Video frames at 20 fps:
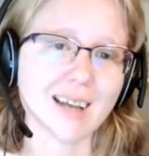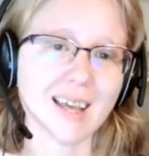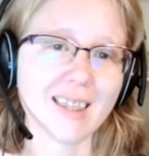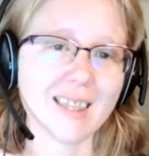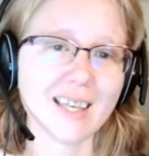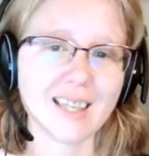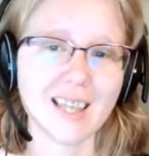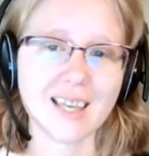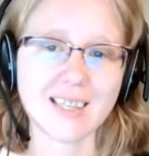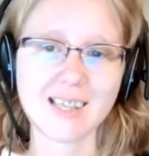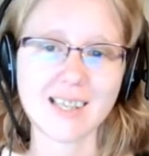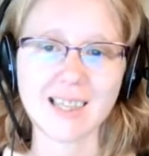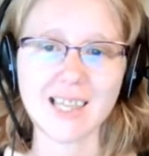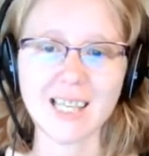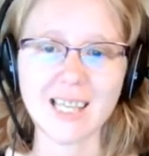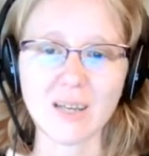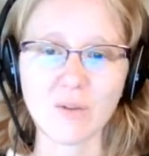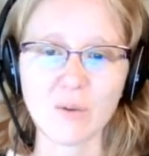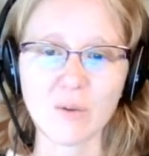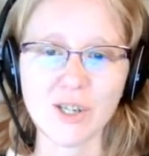I think that's a
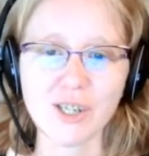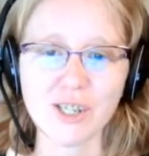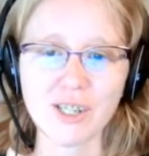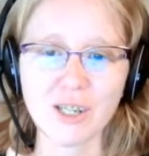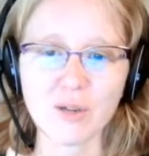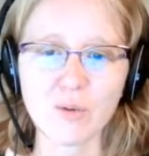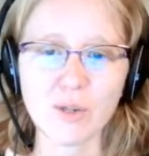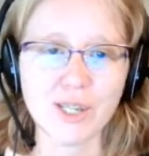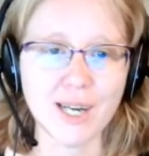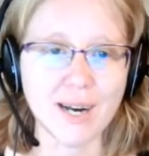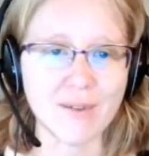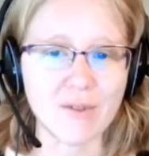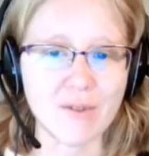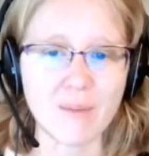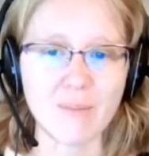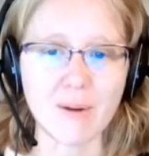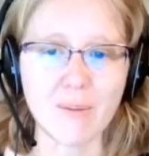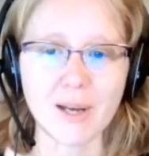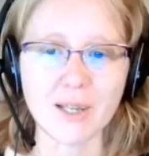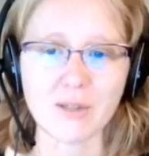thing that we should do. We should have
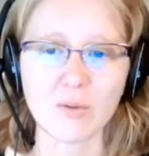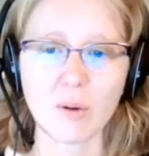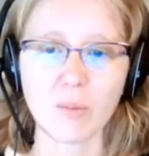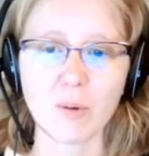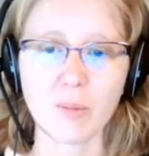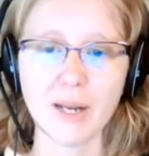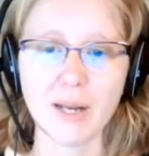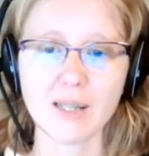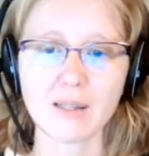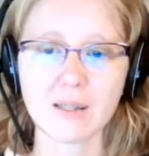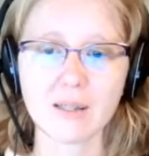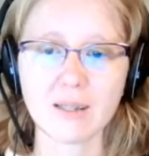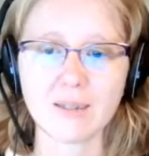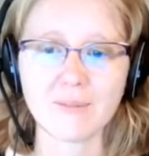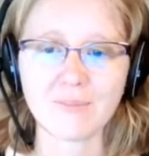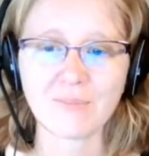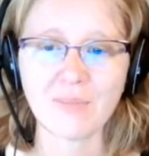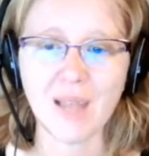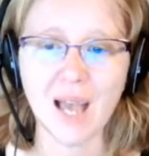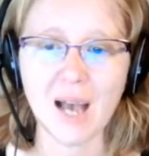Find My Past rubber bands.
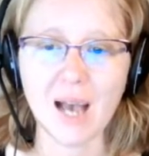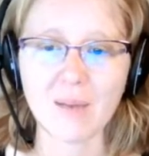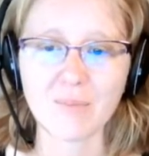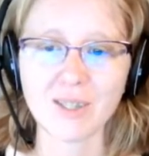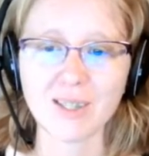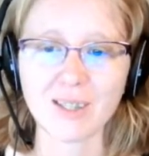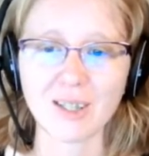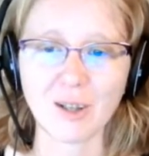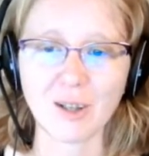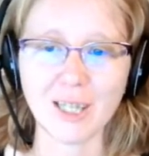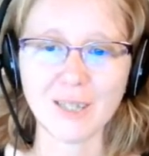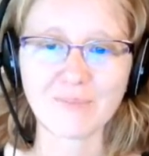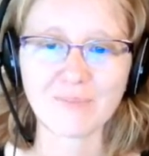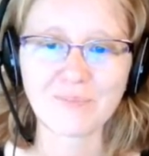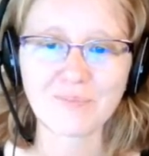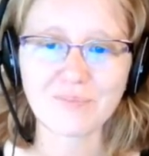Absolutely.